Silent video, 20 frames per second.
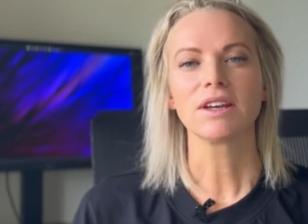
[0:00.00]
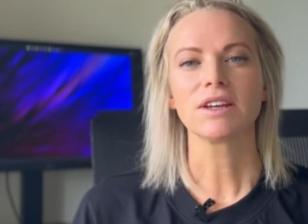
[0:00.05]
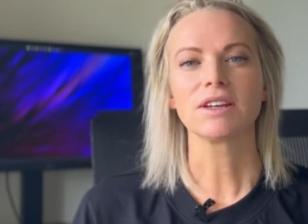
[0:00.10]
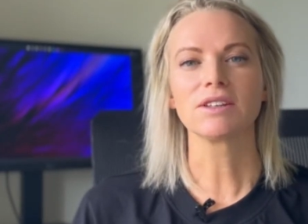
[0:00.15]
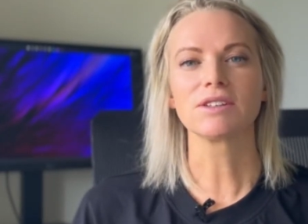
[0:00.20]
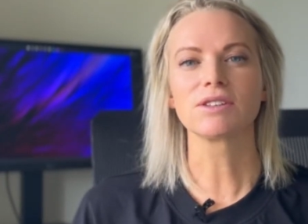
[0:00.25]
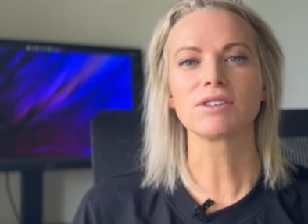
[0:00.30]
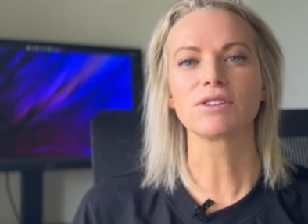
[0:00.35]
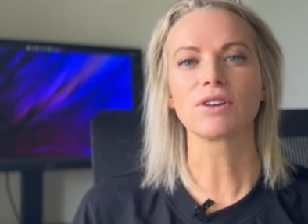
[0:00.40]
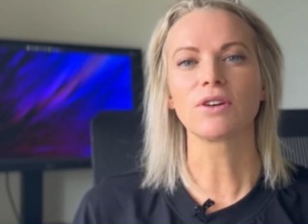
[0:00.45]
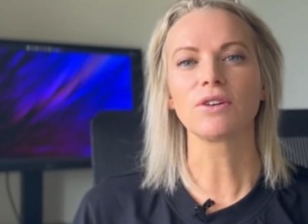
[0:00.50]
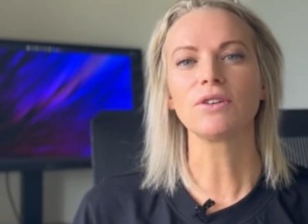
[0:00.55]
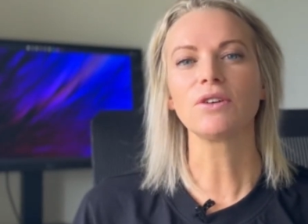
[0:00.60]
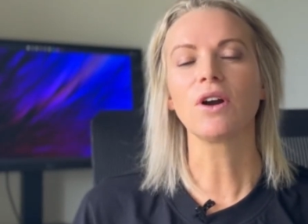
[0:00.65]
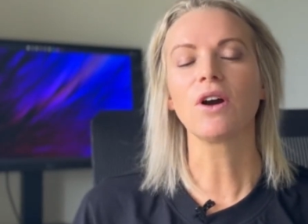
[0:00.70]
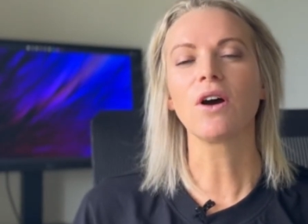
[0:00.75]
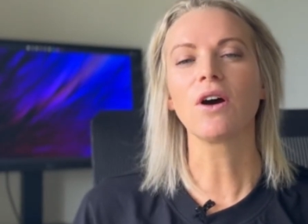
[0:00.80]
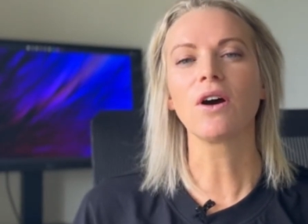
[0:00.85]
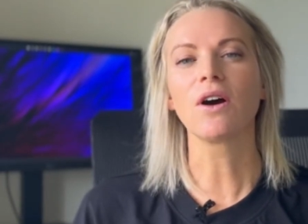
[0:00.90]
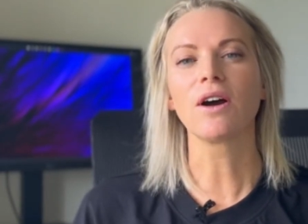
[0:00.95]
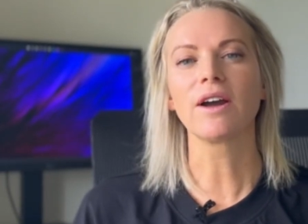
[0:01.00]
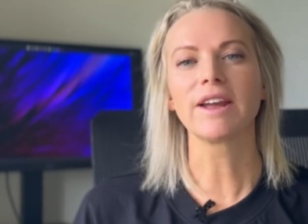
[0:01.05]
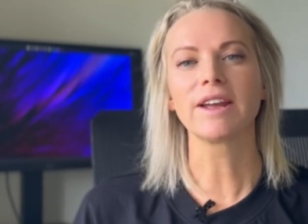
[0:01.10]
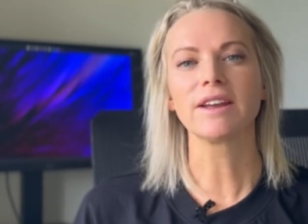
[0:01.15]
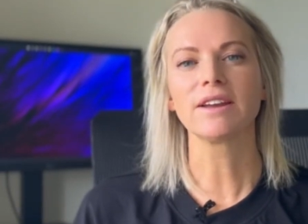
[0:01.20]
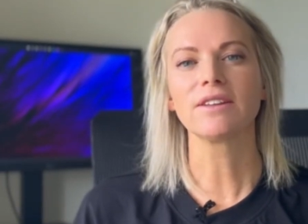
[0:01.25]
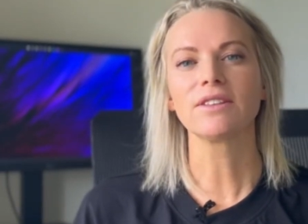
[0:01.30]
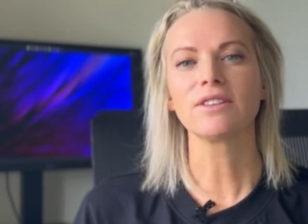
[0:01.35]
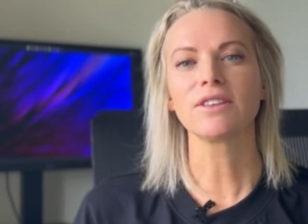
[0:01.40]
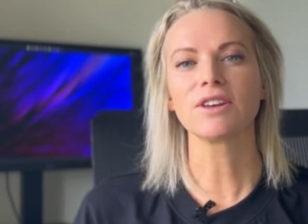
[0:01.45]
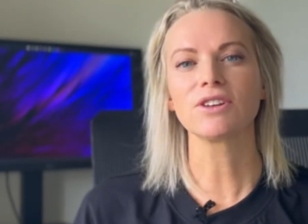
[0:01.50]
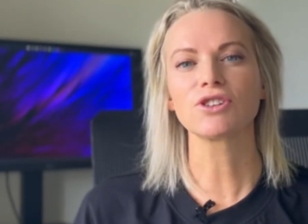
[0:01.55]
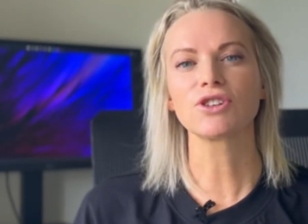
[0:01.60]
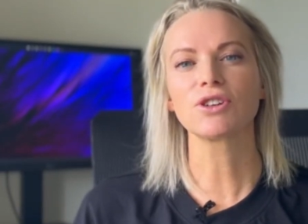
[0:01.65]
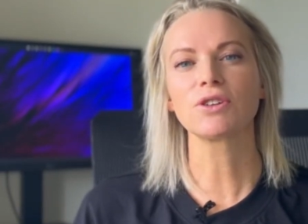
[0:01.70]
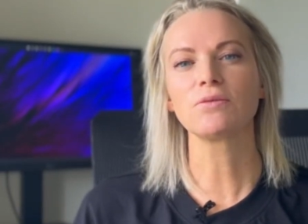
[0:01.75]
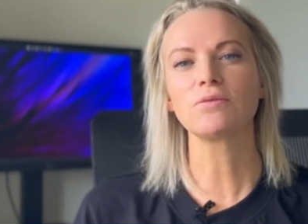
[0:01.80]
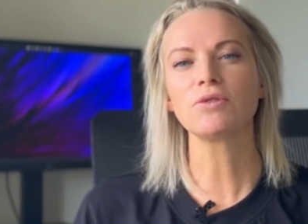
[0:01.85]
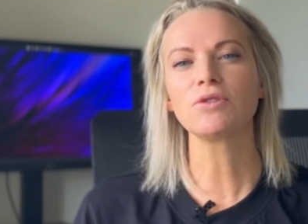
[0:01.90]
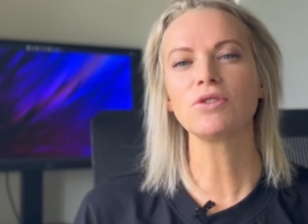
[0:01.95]
is so high that
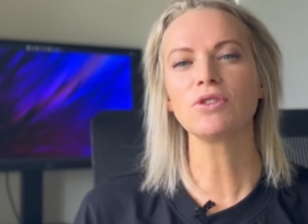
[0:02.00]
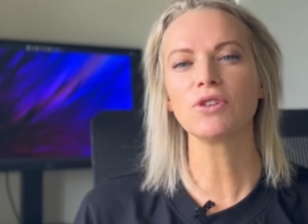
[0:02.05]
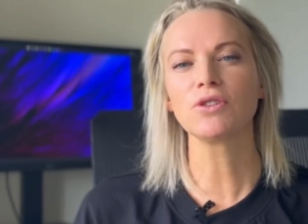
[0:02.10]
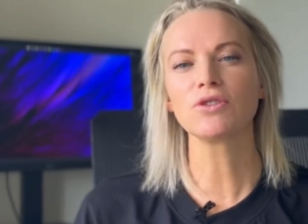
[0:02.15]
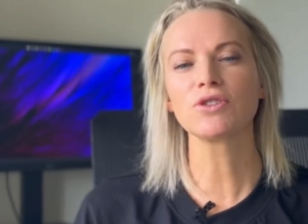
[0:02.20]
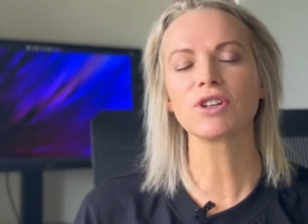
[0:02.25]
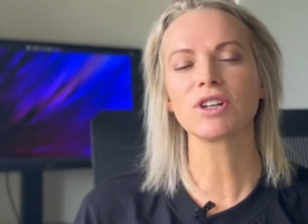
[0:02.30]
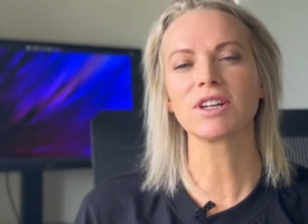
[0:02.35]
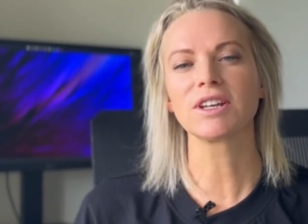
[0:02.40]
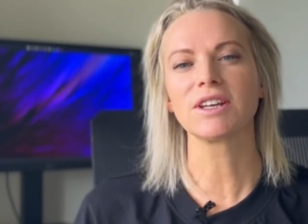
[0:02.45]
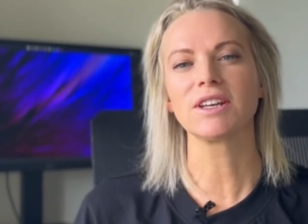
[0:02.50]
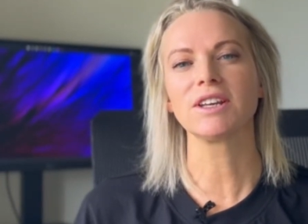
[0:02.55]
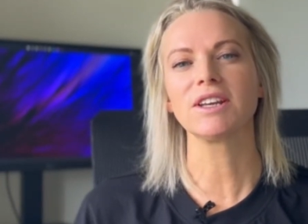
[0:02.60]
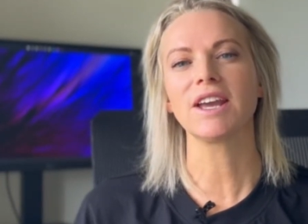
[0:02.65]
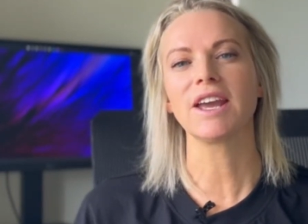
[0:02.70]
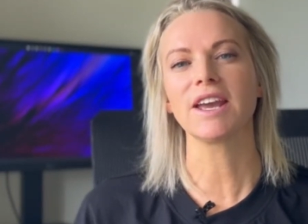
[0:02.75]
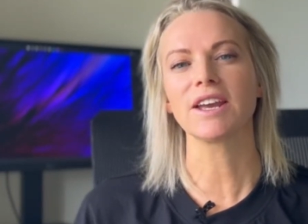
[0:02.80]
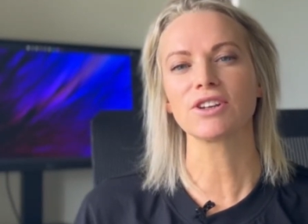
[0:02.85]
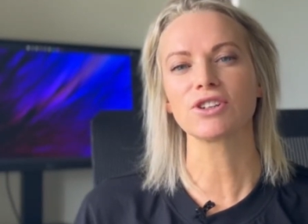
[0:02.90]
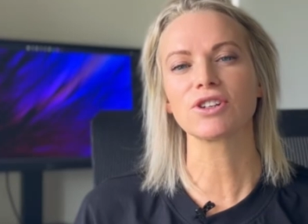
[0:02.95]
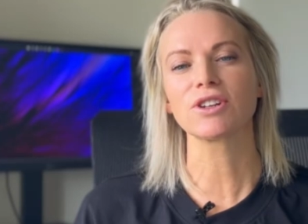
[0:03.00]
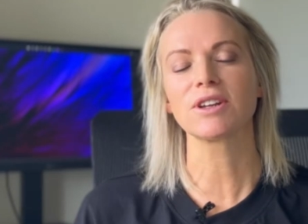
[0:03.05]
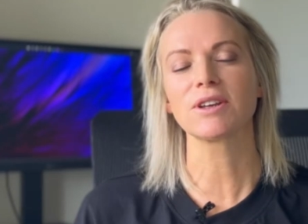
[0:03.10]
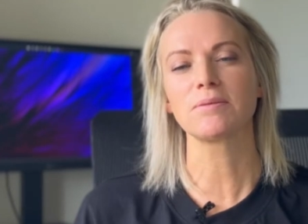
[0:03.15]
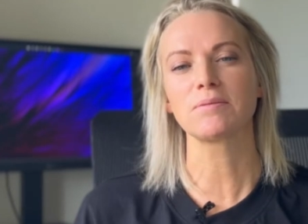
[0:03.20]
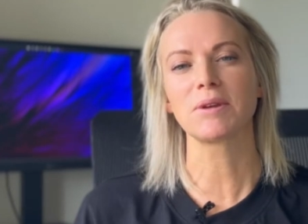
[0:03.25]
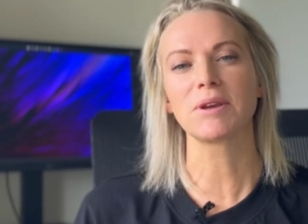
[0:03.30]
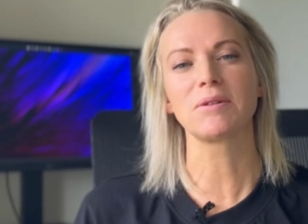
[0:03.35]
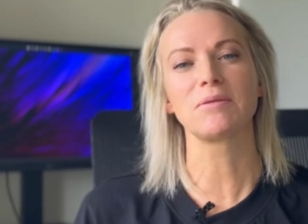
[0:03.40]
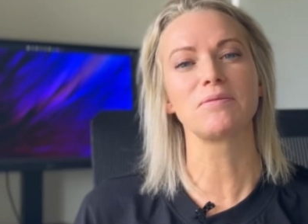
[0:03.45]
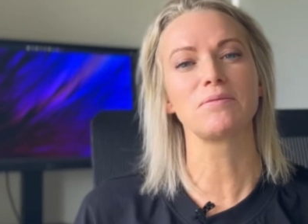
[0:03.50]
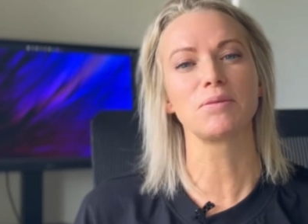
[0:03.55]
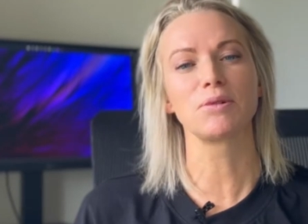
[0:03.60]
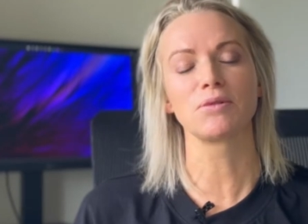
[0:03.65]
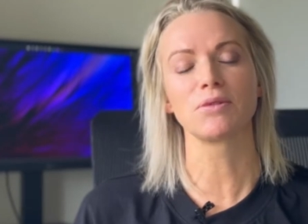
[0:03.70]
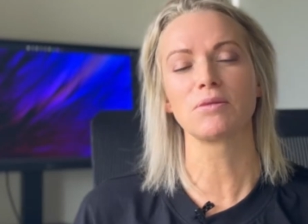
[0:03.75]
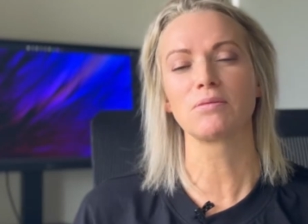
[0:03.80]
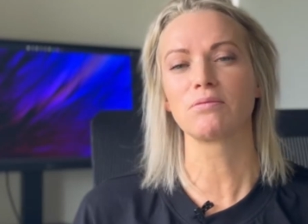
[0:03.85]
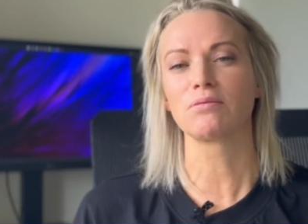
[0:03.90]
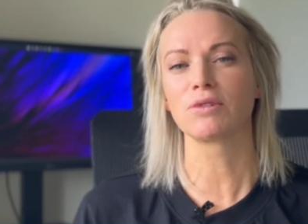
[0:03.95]
she will usually actually be
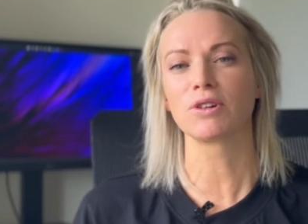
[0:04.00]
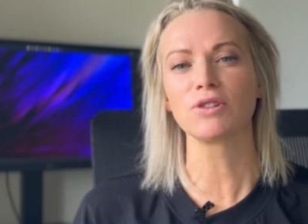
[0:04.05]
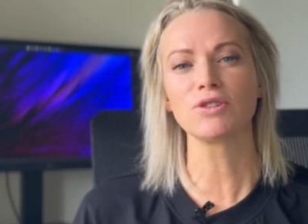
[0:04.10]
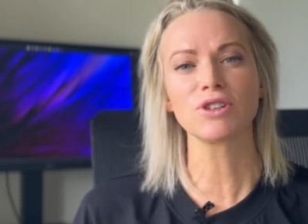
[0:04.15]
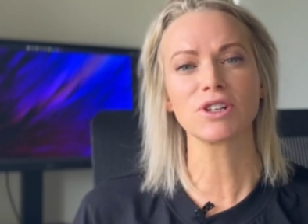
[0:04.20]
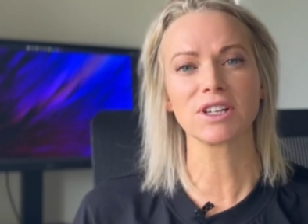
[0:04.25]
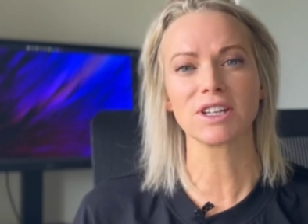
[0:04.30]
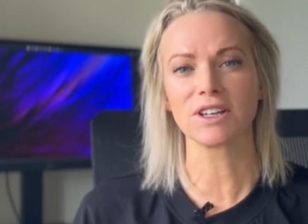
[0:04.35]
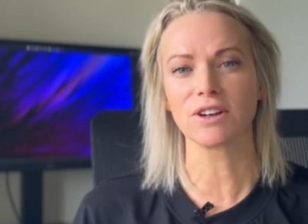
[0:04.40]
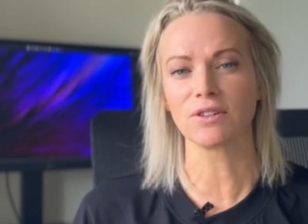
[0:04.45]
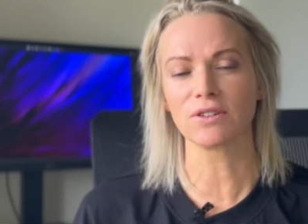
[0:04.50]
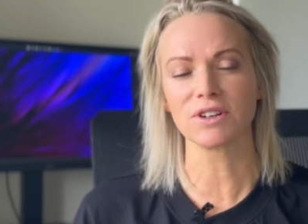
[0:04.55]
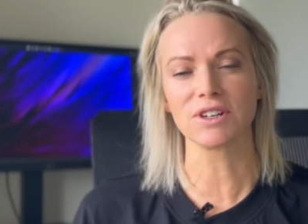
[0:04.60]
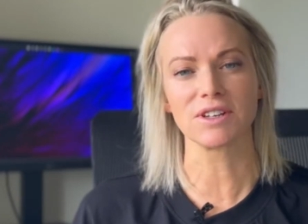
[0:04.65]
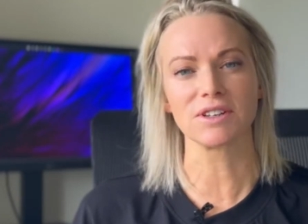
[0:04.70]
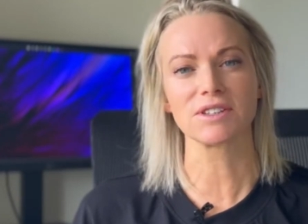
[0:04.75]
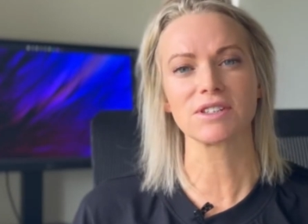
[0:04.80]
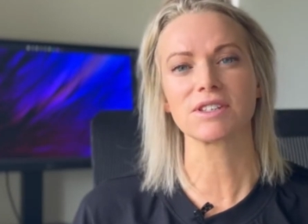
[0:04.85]
brutally honest